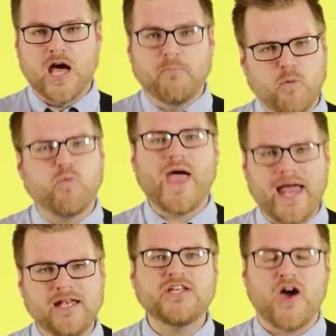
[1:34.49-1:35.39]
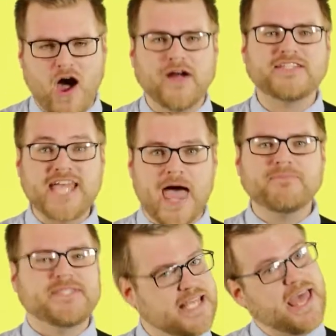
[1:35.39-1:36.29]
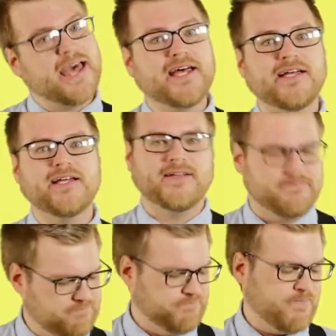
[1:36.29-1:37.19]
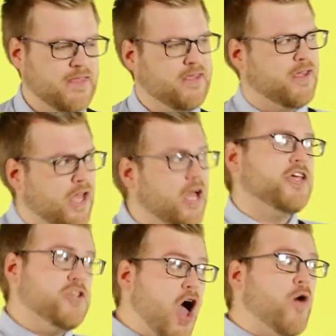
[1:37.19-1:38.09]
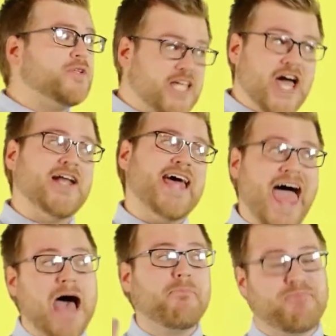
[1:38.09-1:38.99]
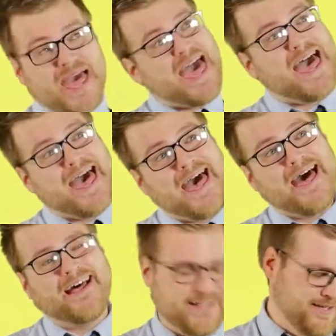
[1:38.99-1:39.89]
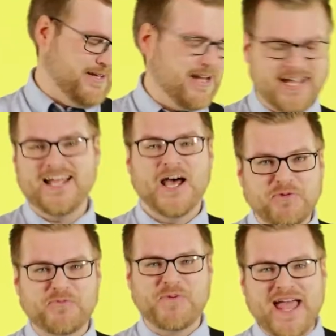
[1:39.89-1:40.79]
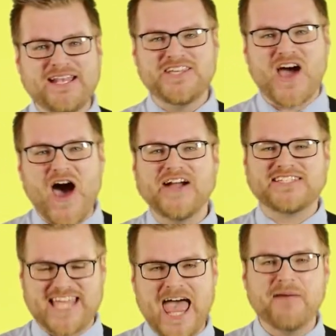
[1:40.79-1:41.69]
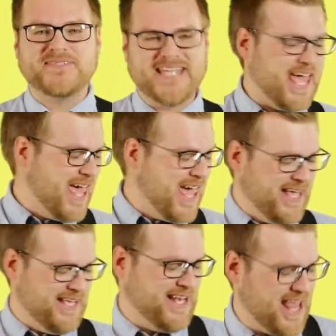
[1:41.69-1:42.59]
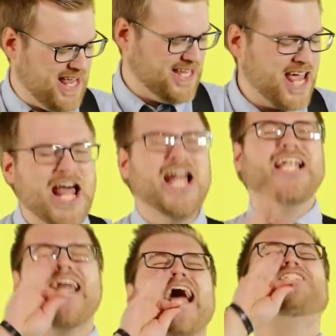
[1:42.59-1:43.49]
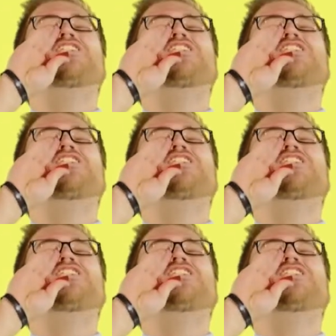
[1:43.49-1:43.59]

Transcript: But when you are tempted, you know what's gonna happen. But when you are tempted, let's